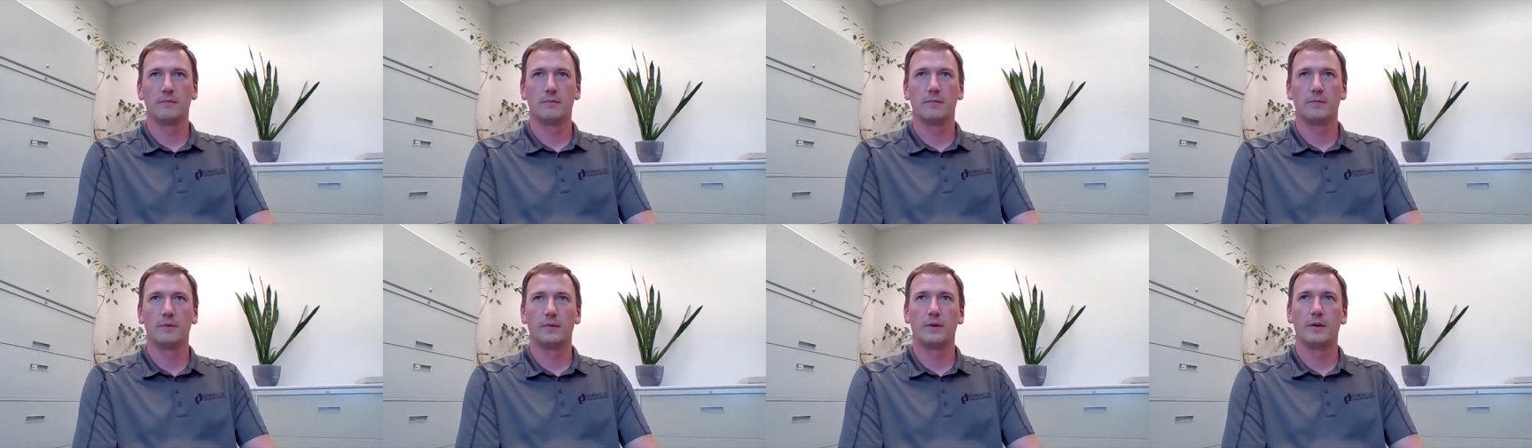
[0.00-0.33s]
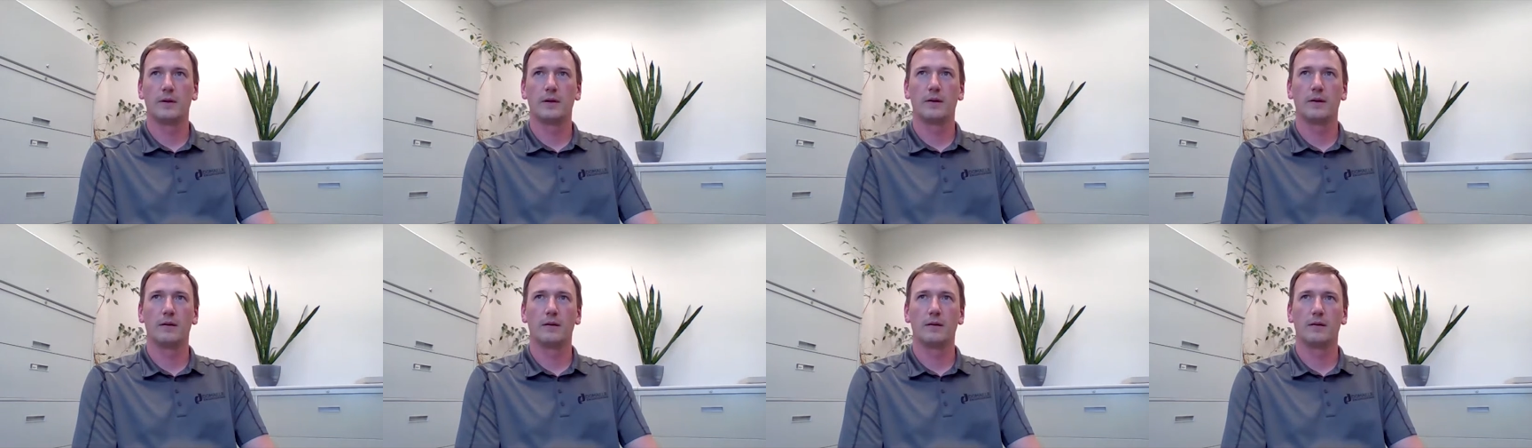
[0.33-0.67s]

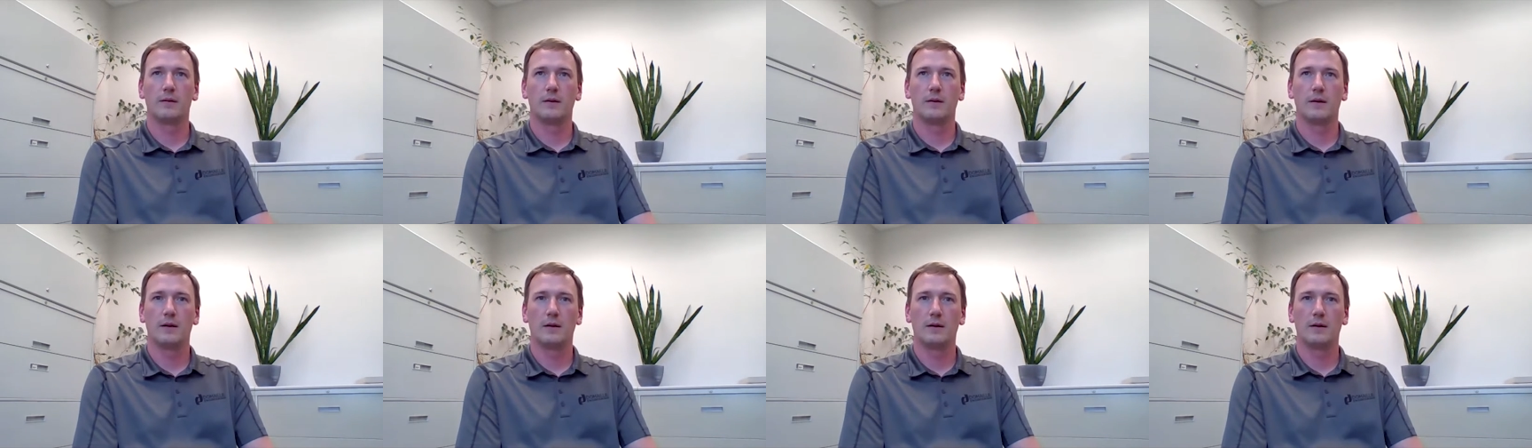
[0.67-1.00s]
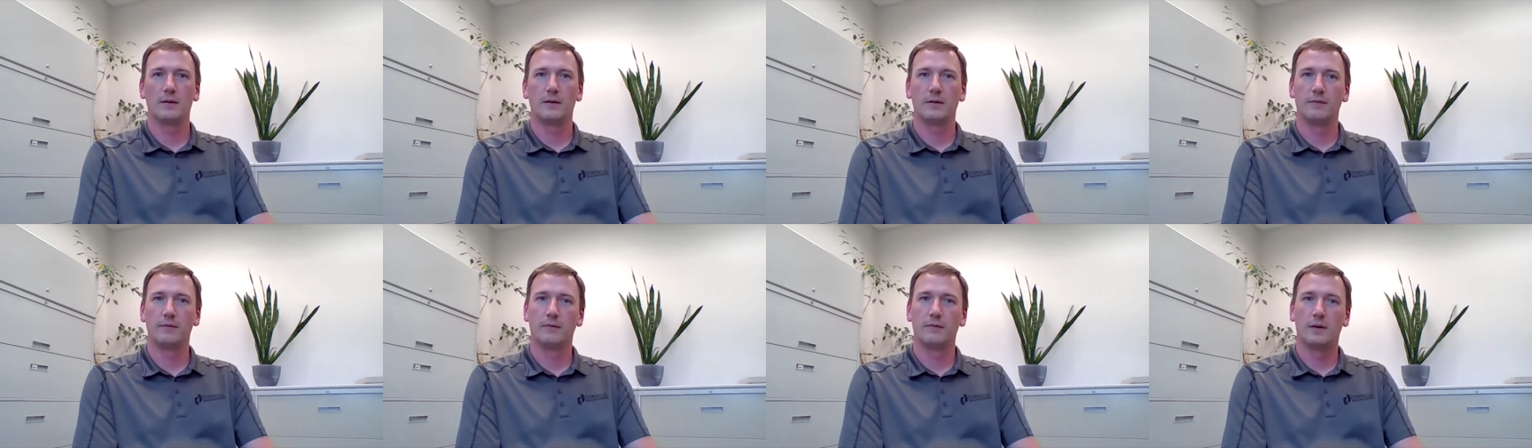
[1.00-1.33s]
they're
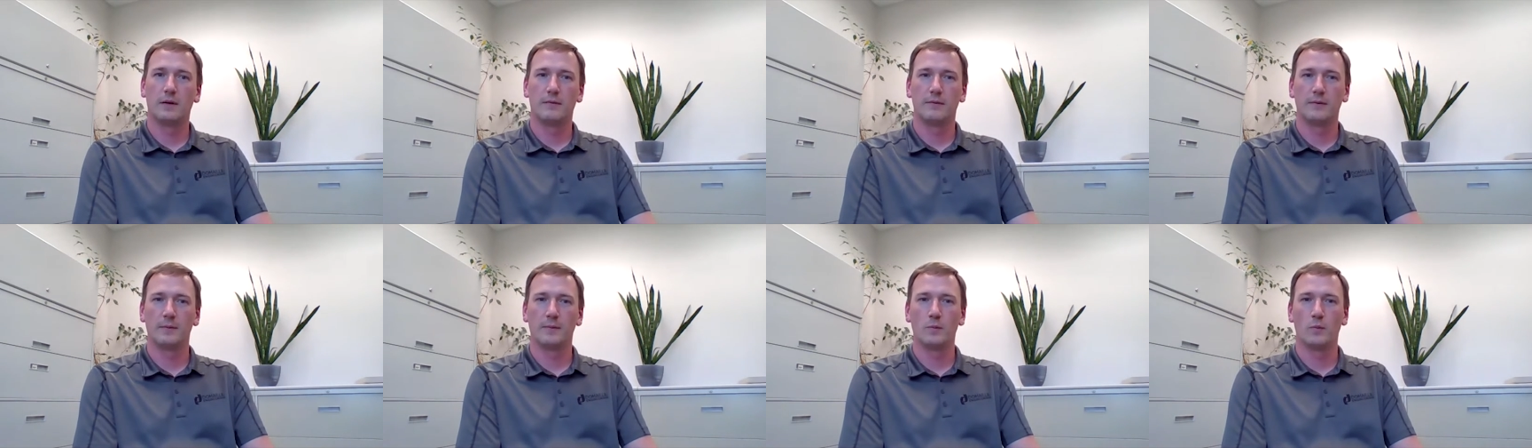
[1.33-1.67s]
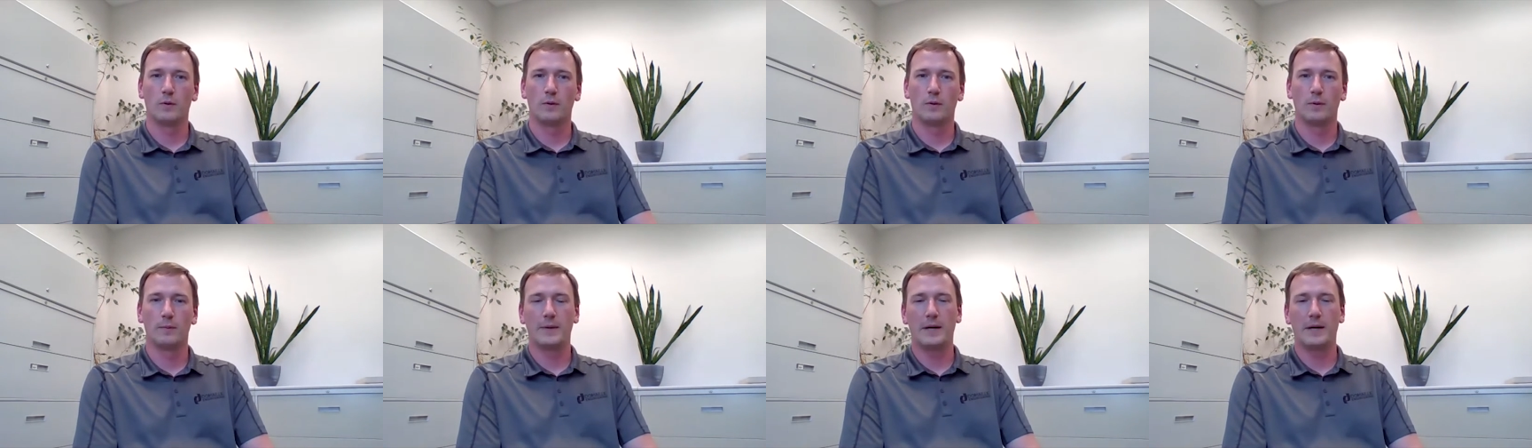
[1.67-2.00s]
involving
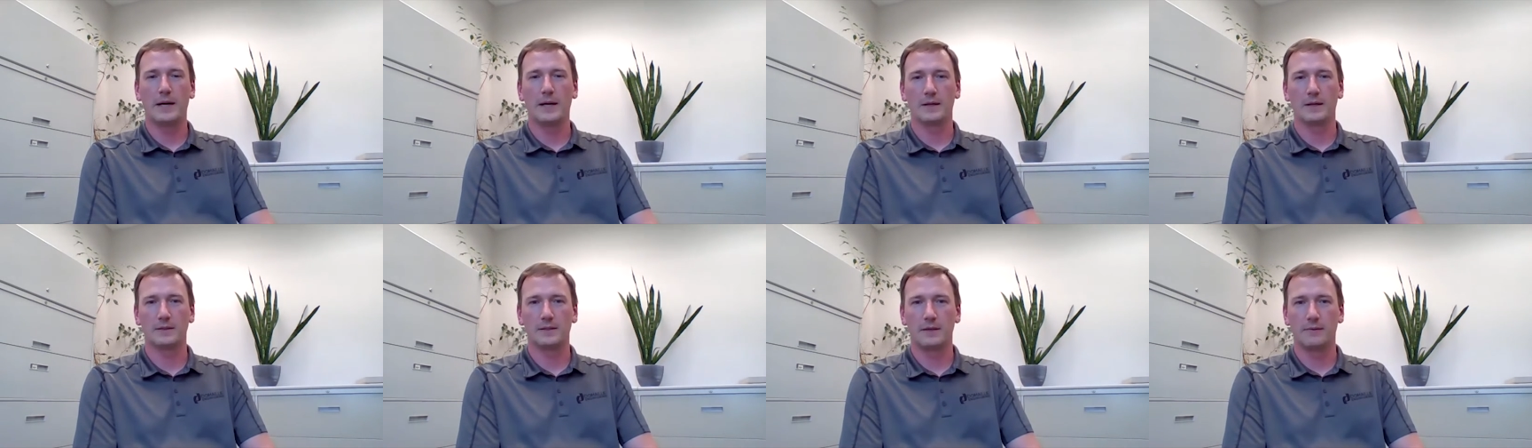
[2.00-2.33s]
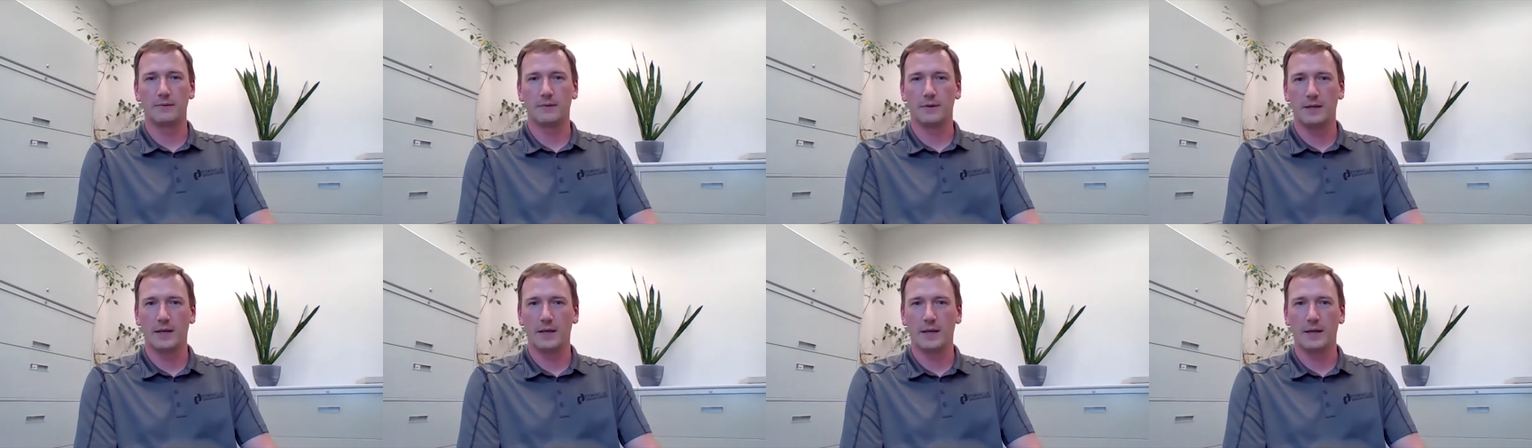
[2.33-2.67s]
more robotics
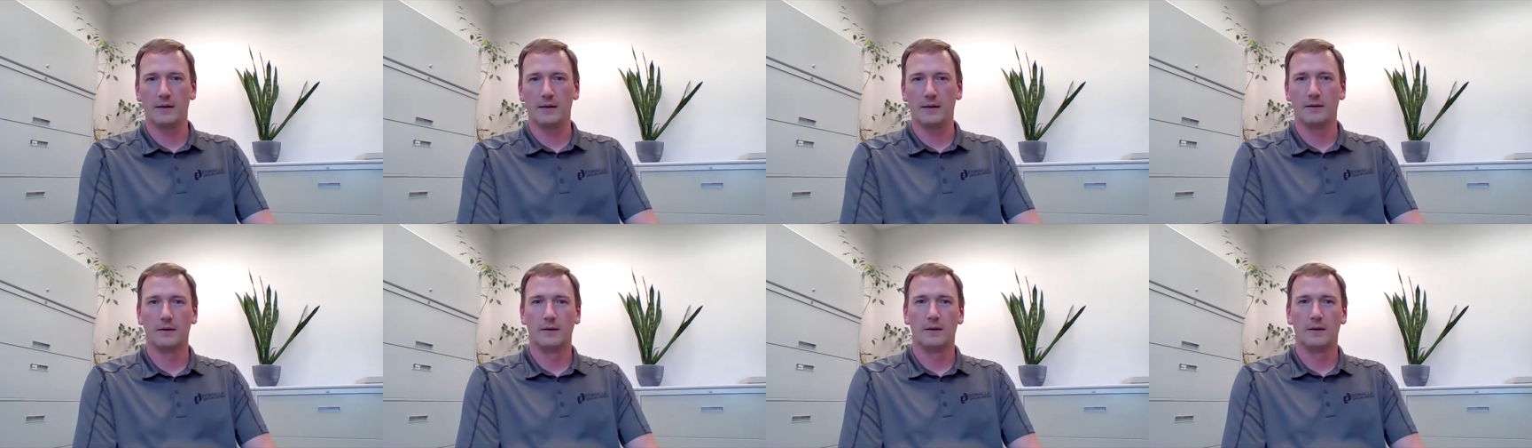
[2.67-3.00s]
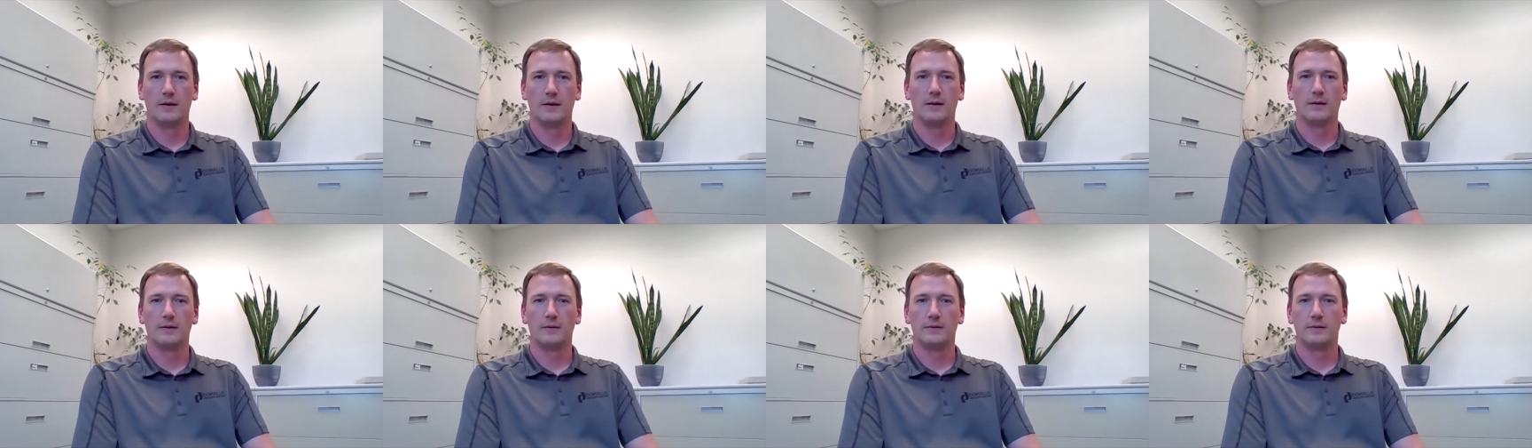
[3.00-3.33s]
every day
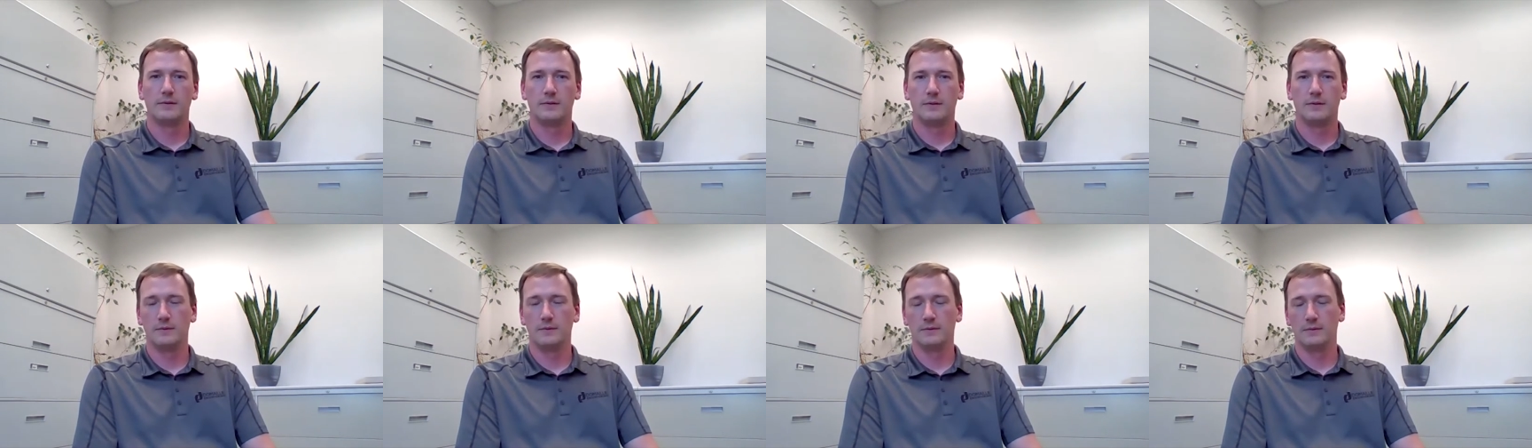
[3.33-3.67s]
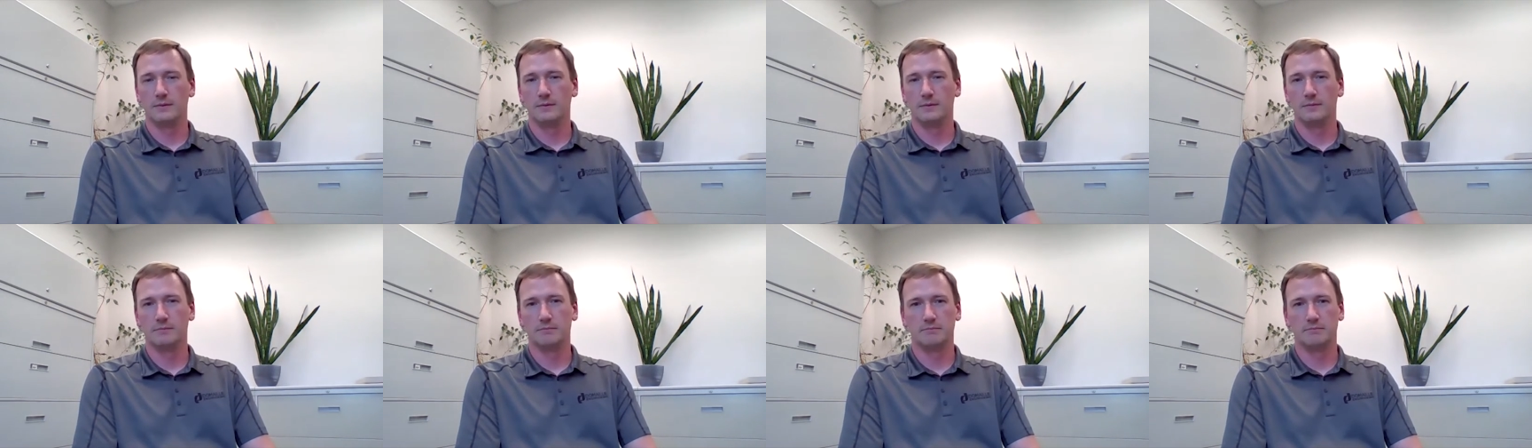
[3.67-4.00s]
to